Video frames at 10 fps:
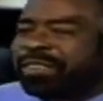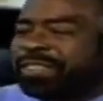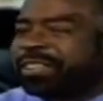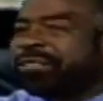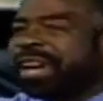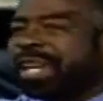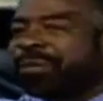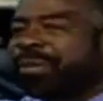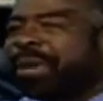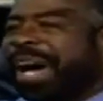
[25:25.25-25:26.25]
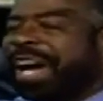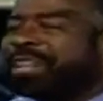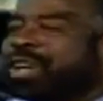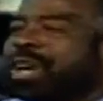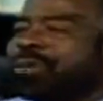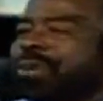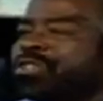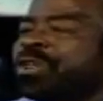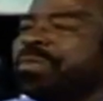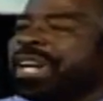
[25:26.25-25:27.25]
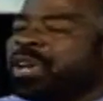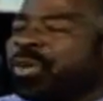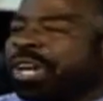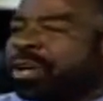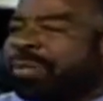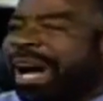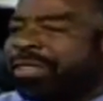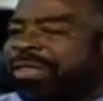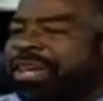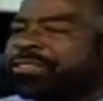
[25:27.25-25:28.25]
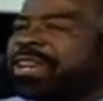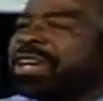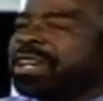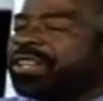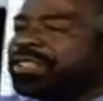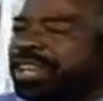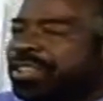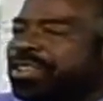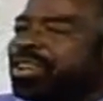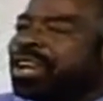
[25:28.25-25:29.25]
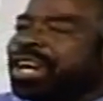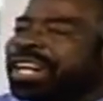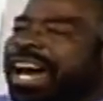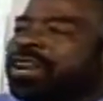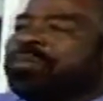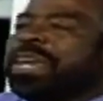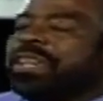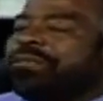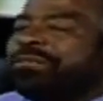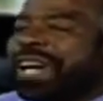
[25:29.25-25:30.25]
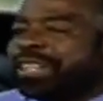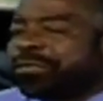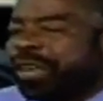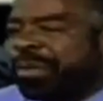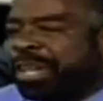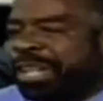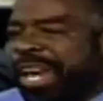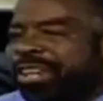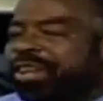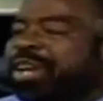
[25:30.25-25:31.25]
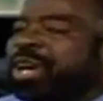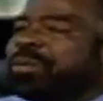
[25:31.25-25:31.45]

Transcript: He said, develop your mind, put your money where your mouth is, continue to learn how to be an effective communicator,